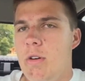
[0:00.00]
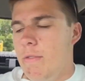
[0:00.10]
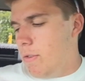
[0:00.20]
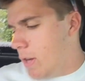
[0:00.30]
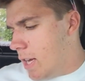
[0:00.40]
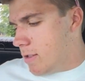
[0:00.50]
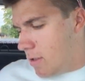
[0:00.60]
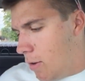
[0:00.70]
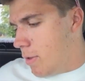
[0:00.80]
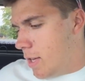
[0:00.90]
know if you guys
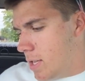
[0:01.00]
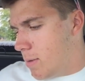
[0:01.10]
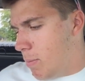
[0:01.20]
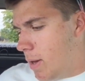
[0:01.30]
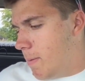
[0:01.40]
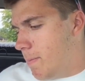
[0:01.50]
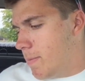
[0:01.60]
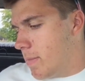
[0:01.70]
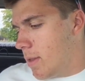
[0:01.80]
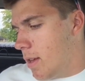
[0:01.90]
know this, but
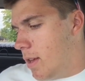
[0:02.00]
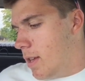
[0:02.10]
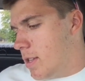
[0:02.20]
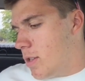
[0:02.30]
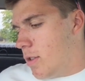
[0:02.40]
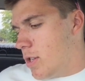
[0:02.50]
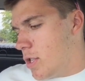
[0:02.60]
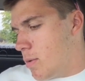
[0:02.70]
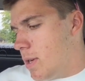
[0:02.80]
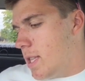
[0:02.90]
so
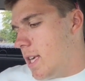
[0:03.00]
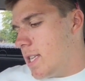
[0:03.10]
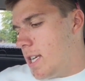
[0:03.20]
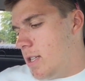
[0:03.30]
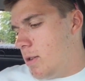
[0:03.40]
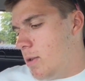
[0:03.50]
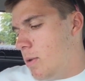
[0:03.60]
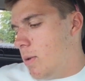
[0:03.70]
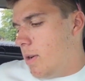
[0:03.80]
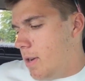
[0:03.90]
there's 3 things I
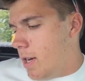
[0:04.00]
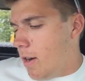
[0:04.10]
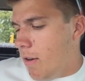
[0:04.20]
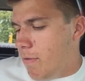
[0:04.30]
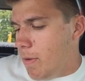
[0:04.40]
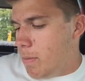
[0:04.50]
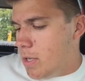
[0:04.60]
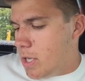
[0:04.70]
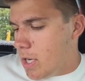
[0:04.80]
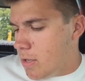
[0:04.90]
do. Here, I'll flip
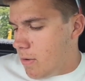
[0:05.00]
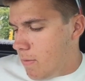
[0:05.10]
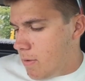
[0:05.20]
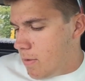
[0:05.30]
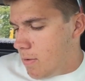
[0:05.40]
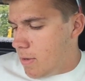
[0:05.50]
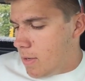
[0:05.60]
the checks over.